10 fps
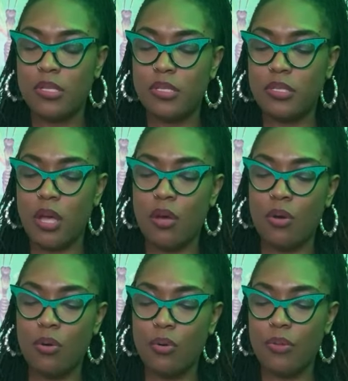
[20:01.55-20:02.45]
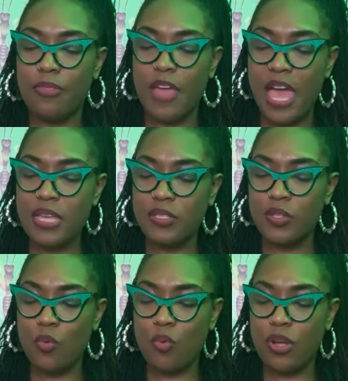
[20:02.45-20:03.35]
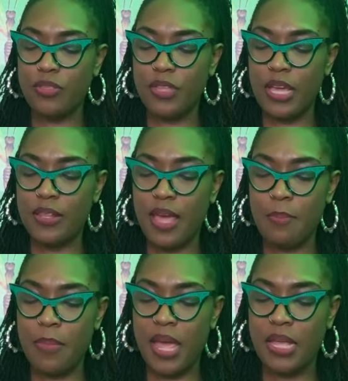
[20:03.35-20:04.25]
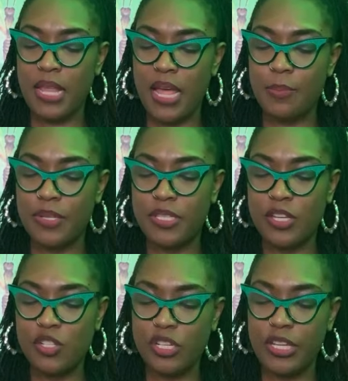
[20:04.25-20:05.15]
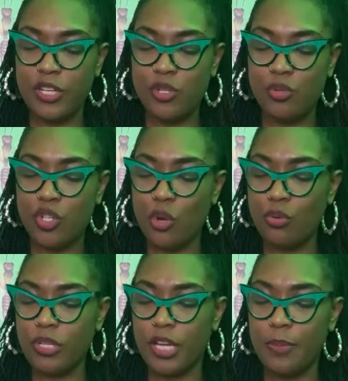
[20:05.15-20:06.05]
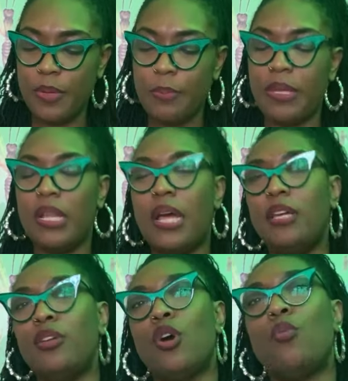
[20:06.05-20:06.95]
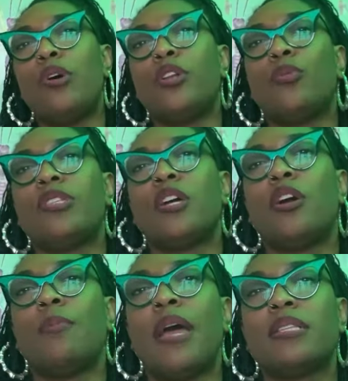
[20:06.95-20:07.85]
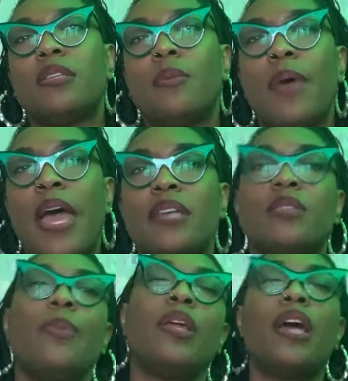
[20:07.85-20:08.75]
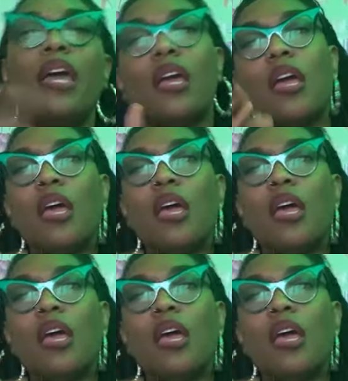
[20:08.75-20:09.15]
So that is the one thing that may like potentially get you choked up and be like, you know, wanting to return back to the past and being like,